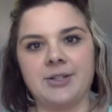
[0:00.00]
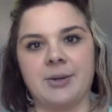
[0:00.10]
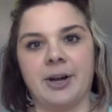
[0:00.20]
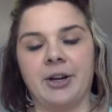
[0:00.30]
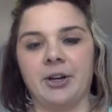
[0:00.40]
So
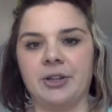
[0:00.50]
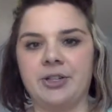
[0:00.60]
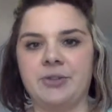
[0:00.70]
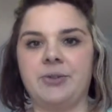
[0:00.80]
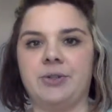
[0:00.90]
I encourage
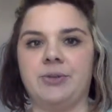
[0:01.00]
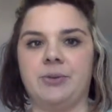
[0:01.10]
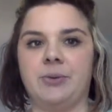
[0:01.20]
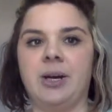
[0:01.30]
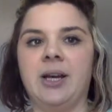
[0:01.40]
you
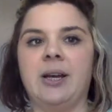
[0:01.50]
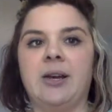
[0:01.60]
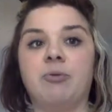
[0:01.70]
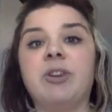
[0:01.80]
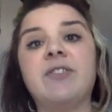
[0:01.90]
to
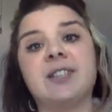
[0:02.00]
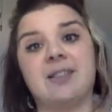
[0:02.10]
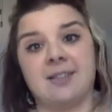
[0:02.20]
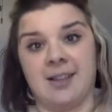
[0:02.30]
revisit this